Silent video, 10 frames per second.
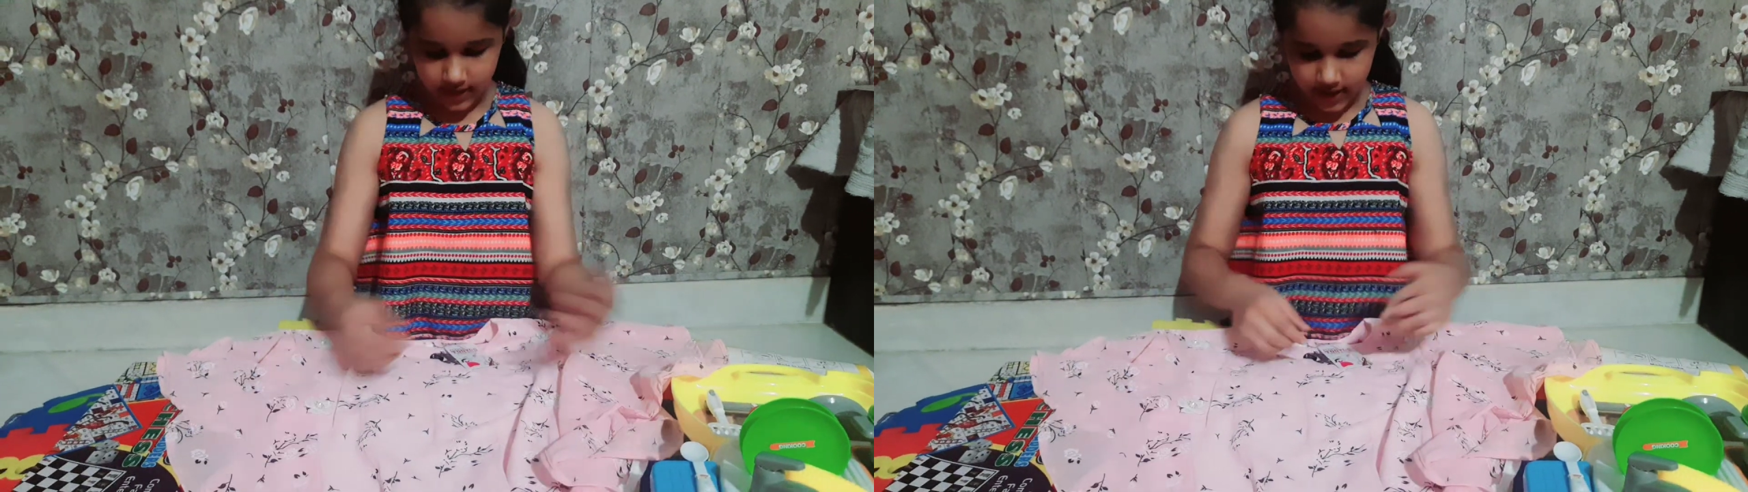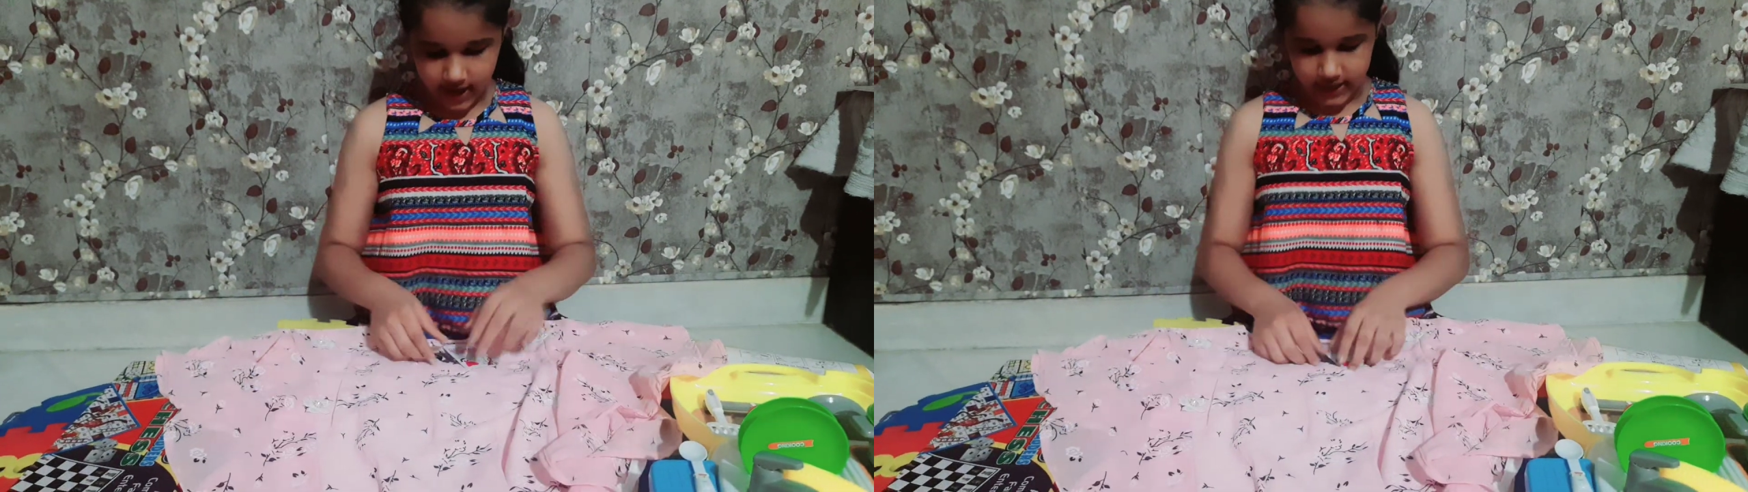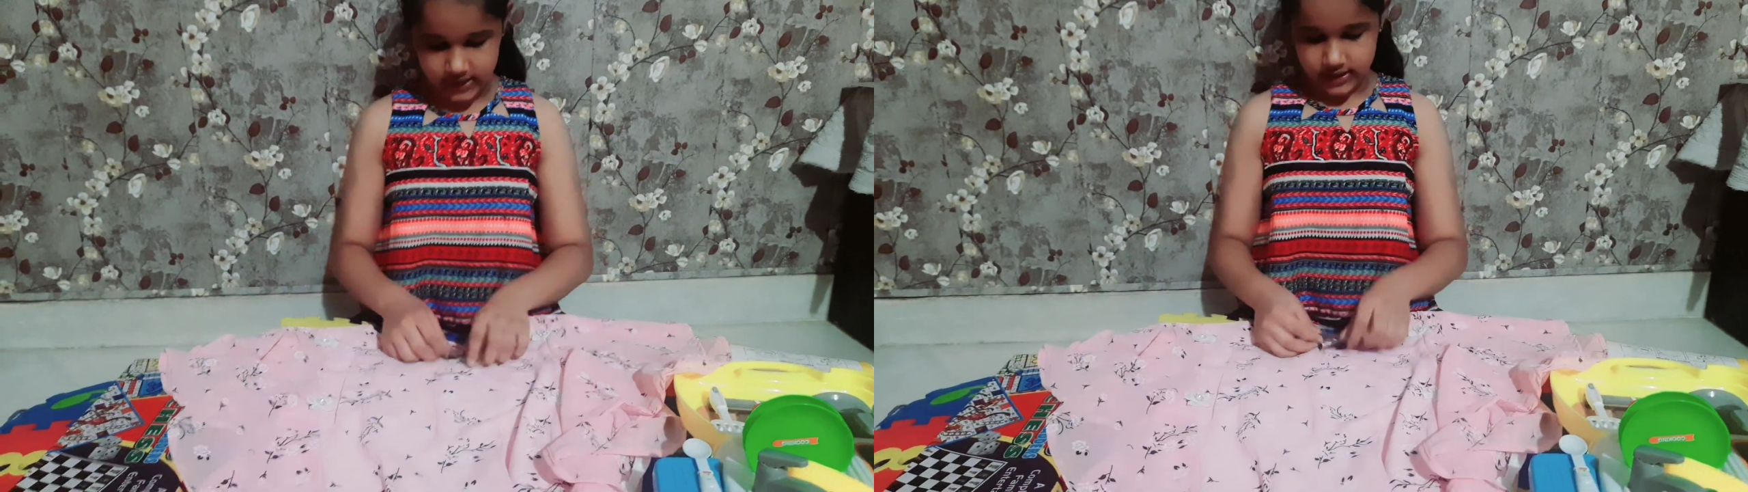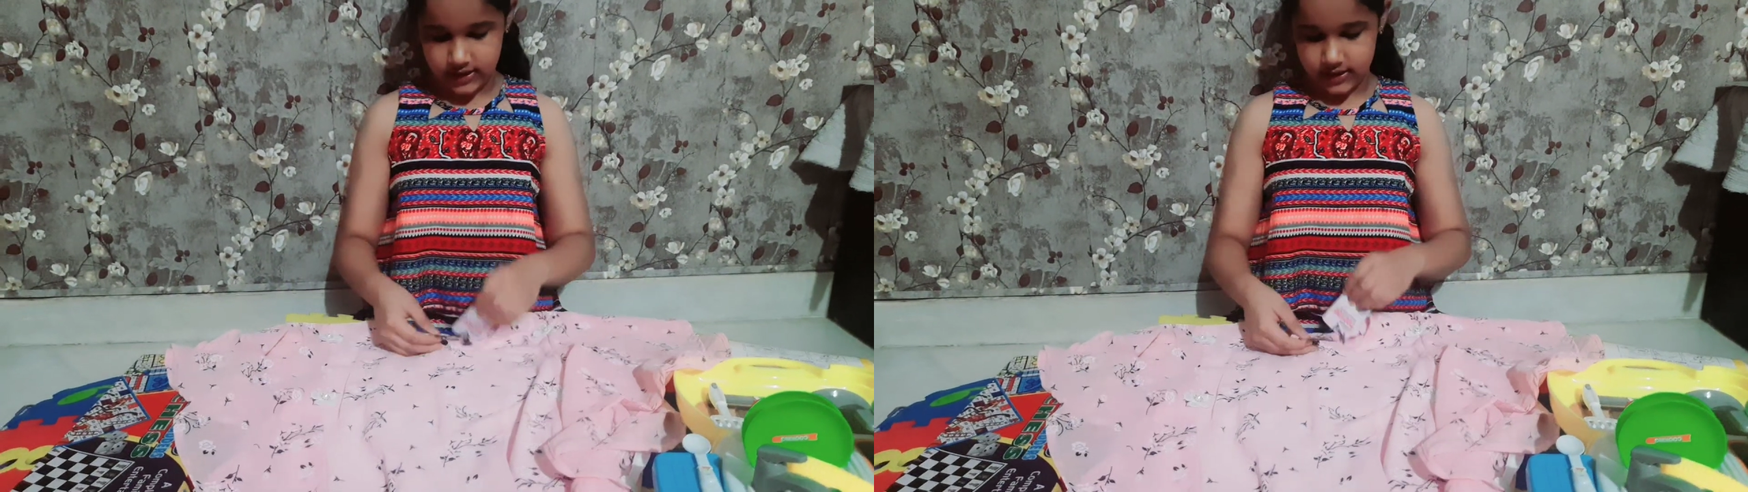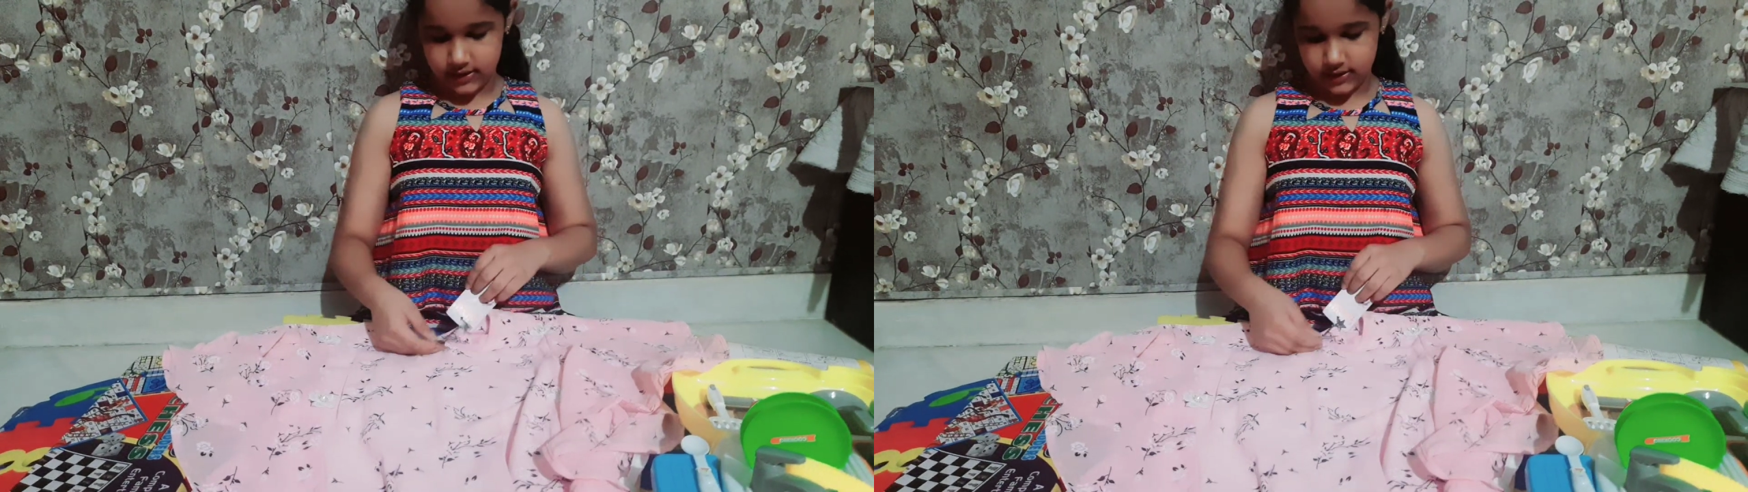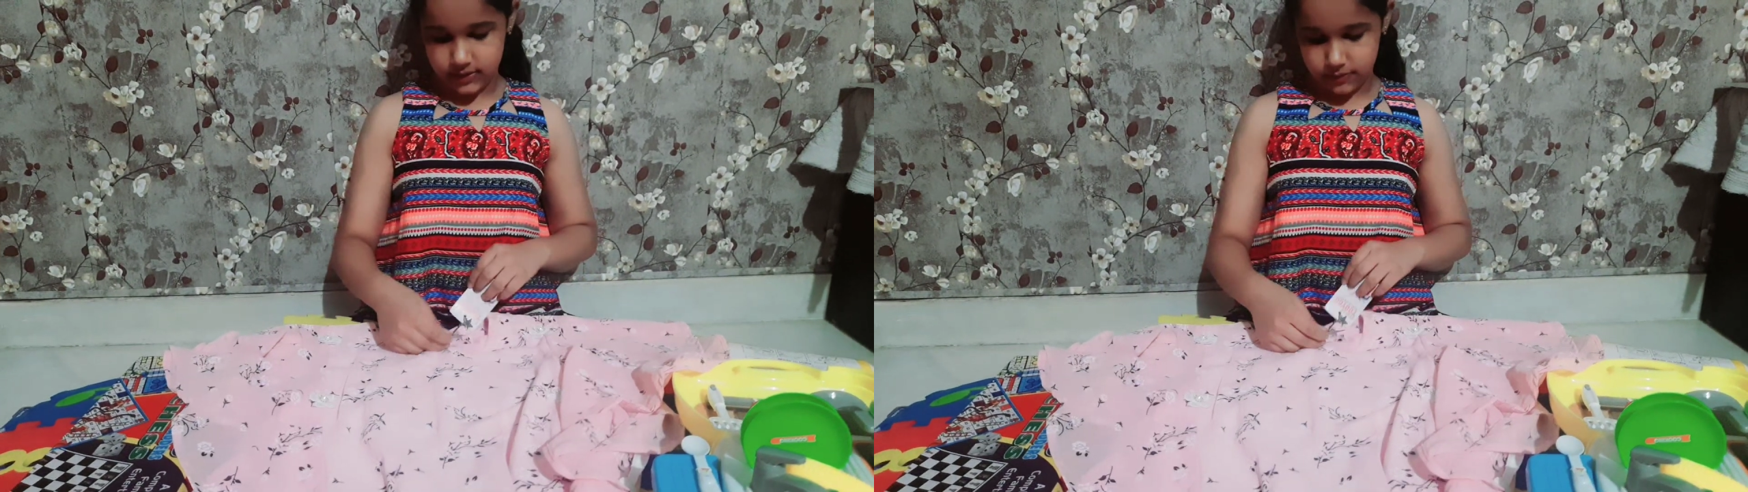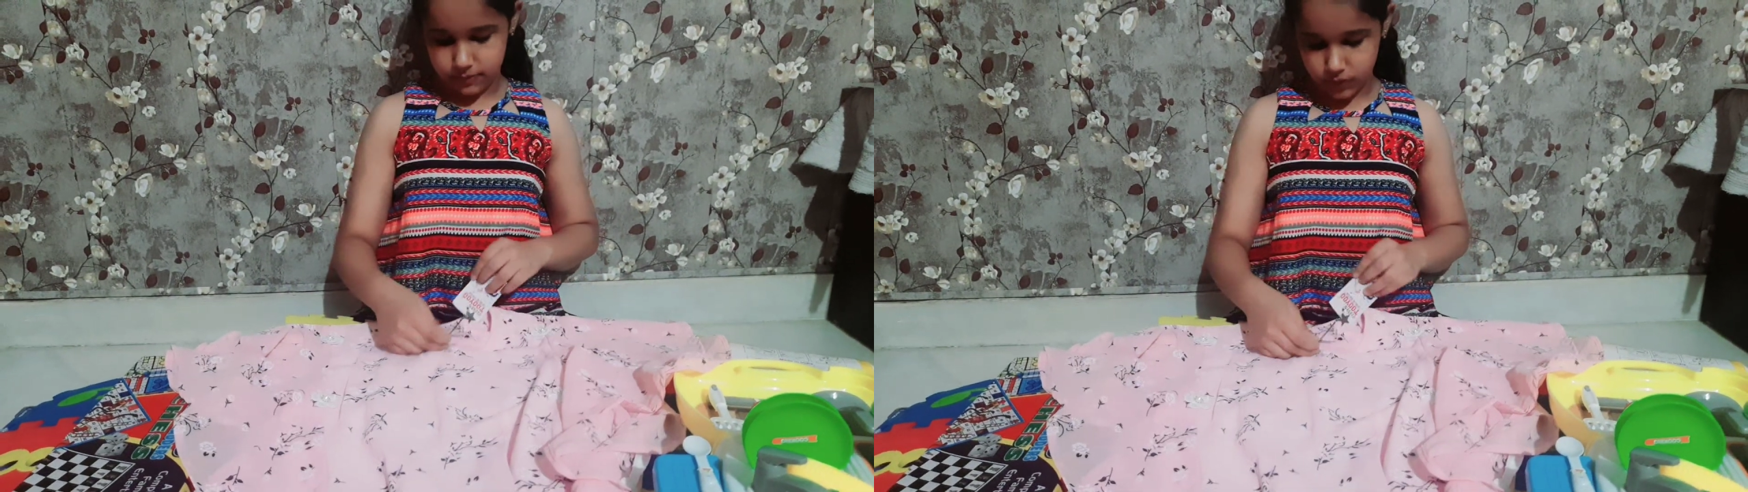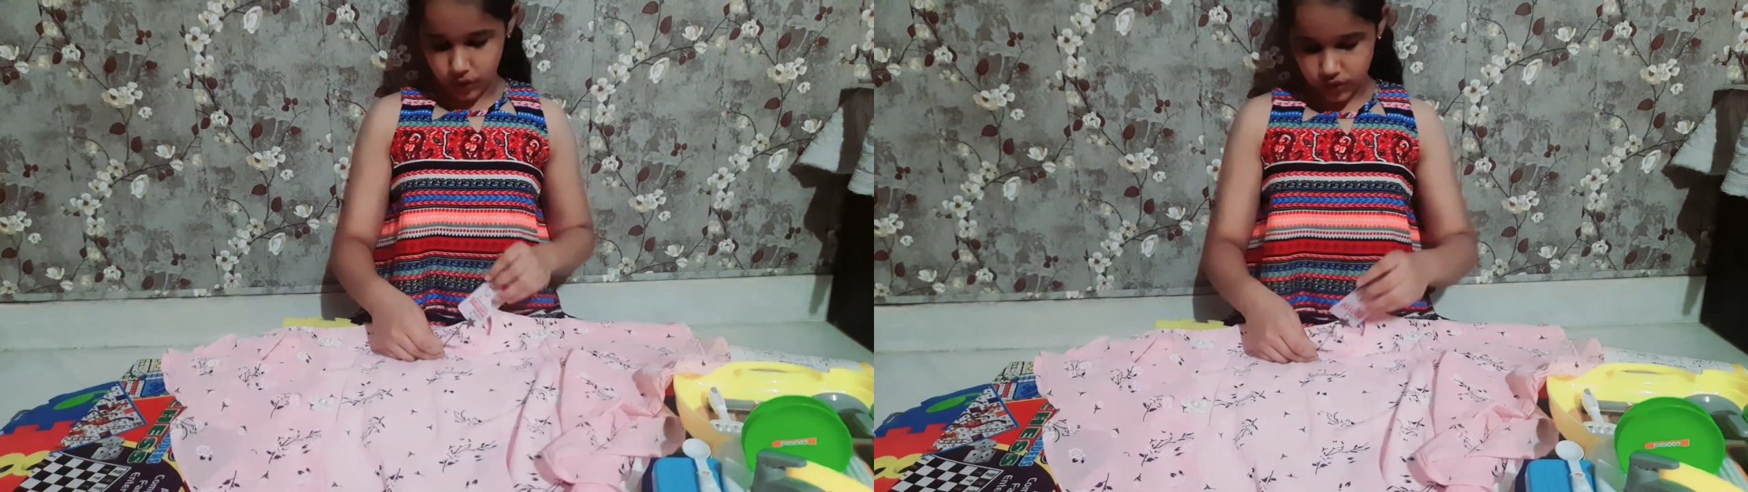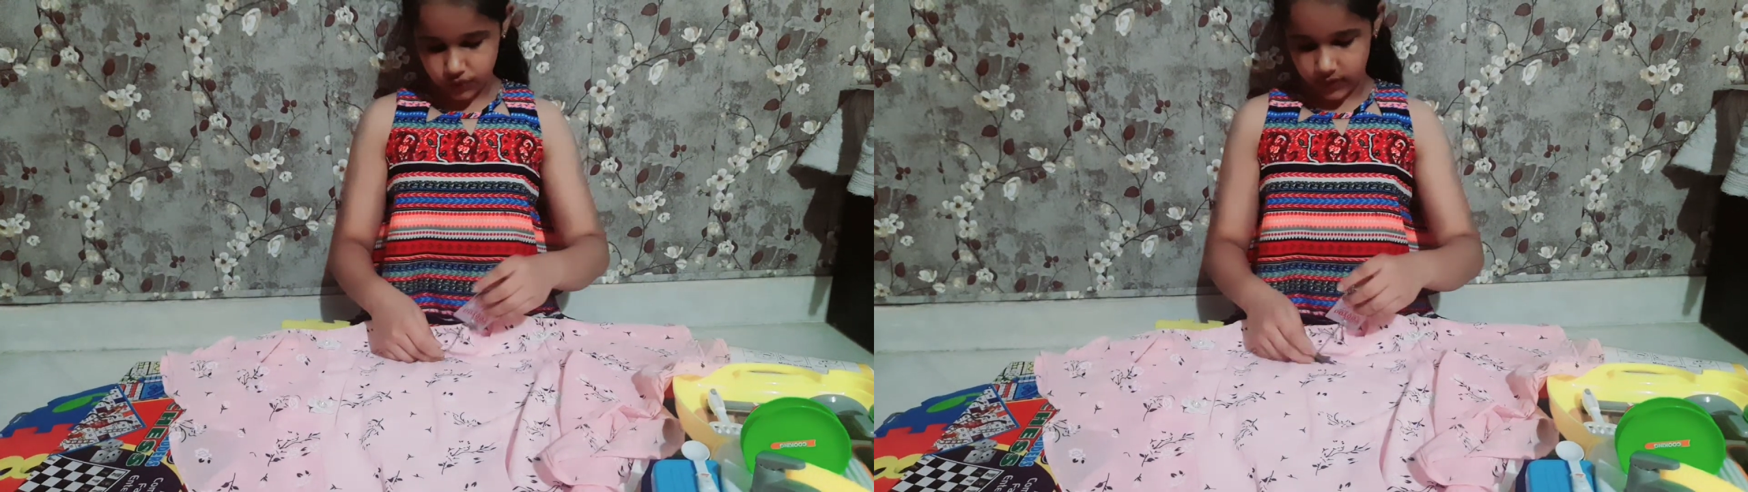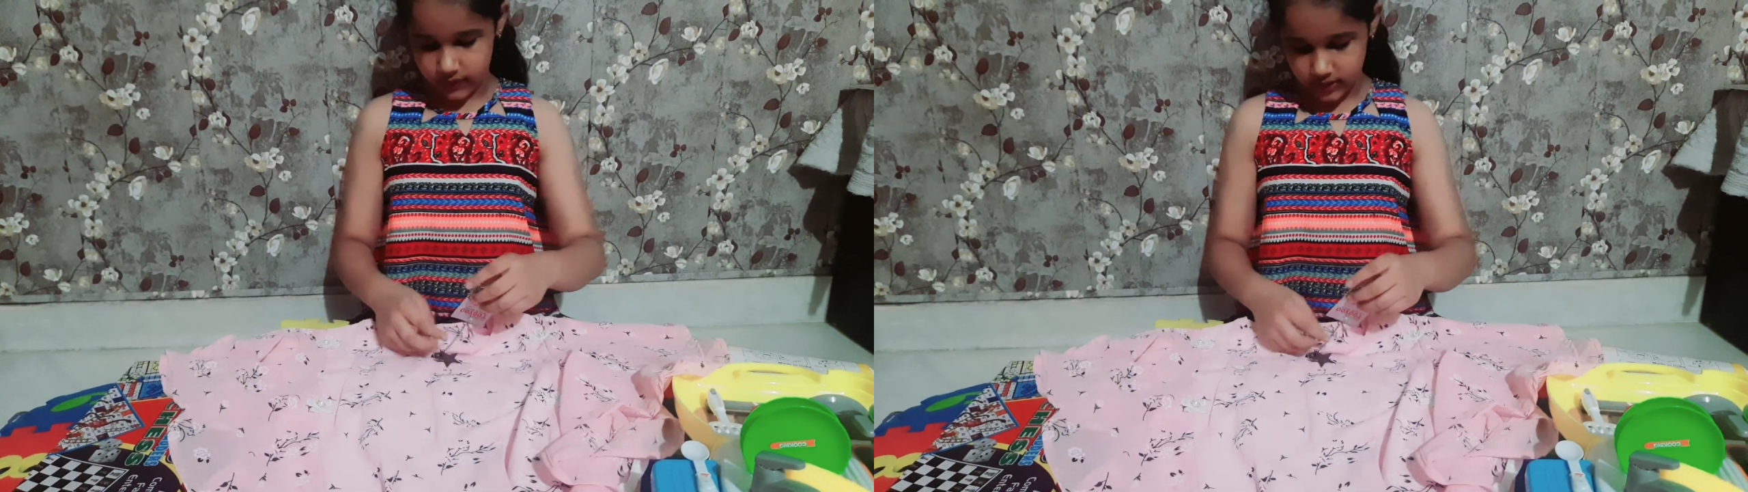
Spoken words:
And the most favorite